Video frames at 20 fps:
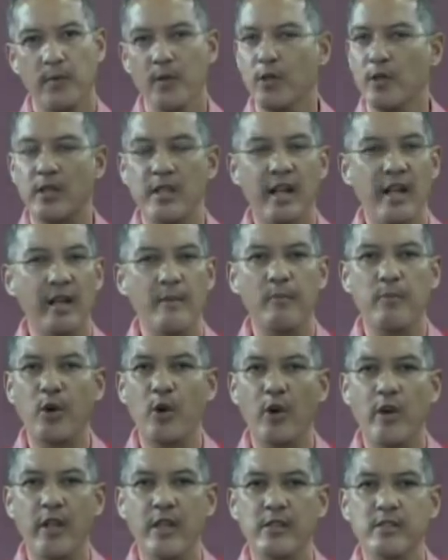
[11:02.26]
Hotel
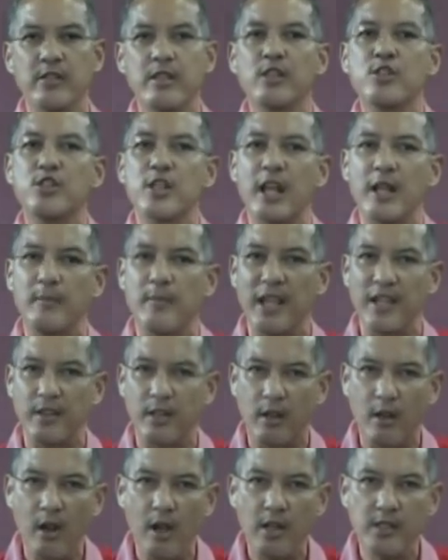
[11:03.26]
employers shall bear
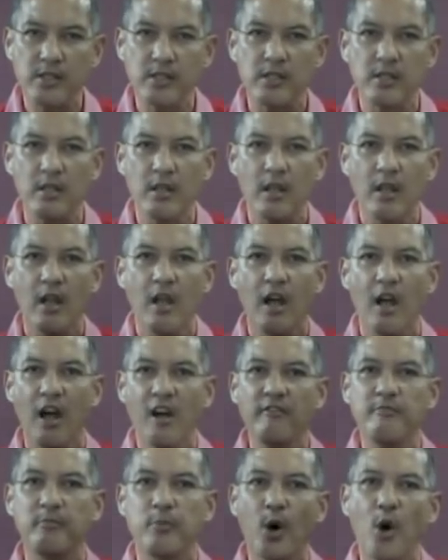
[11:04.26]
the cost
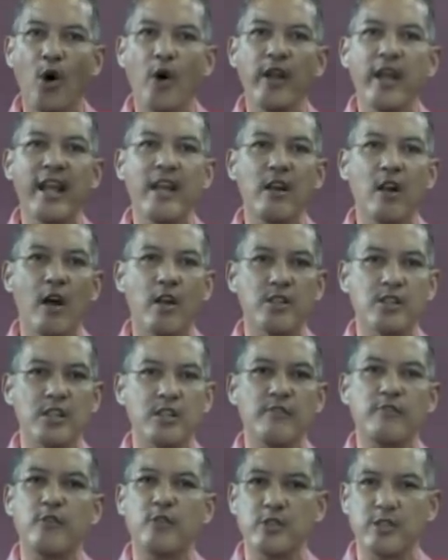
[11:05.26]
of board and
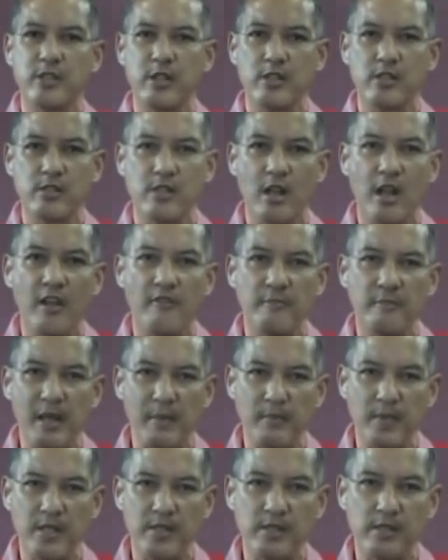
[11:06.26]
lodging for such staff
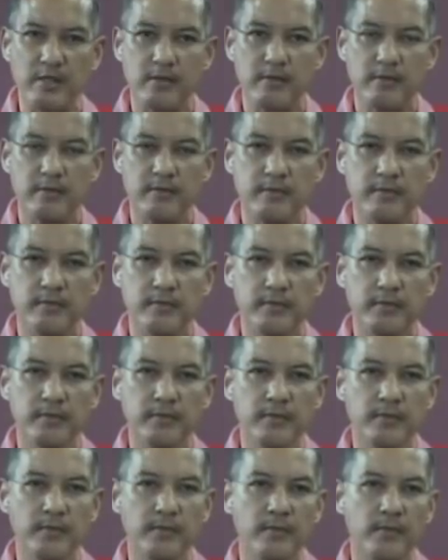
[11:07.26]
members.
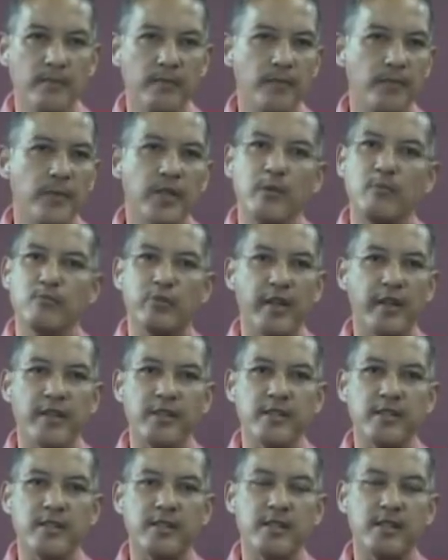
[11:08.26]

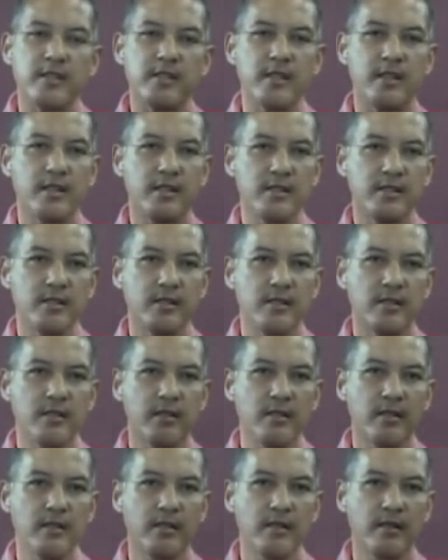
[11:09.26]
Brothers and sisters,
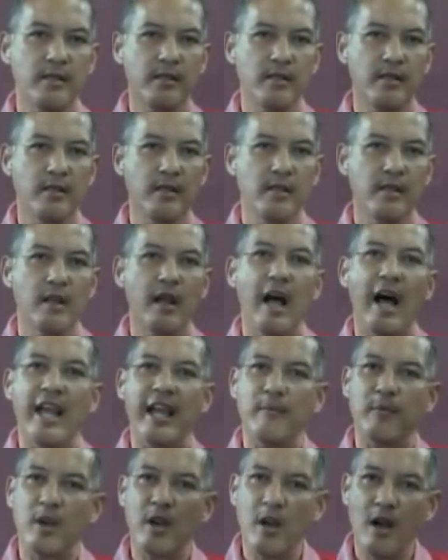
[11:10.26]
I
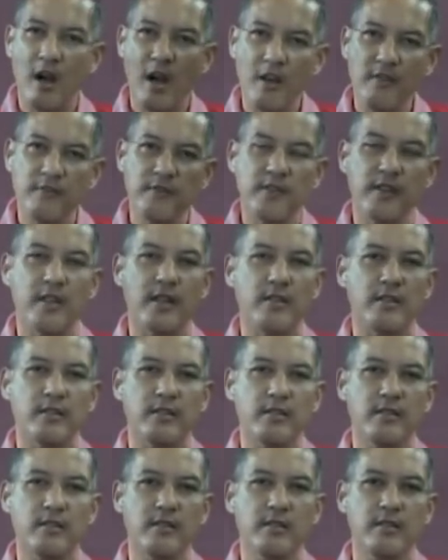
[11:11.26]
am confident
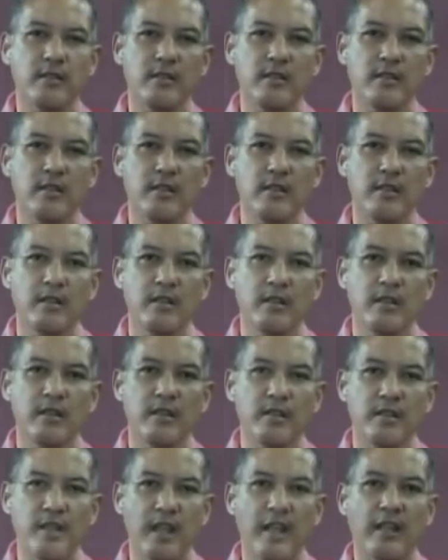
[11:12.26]

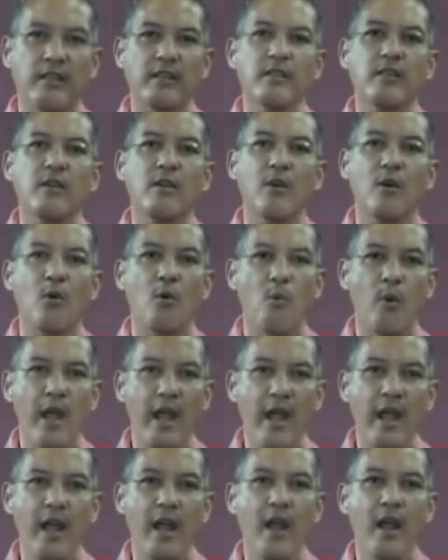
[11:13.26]
that
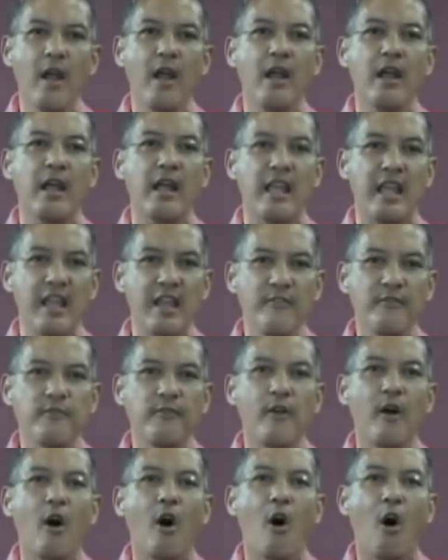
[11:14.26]
if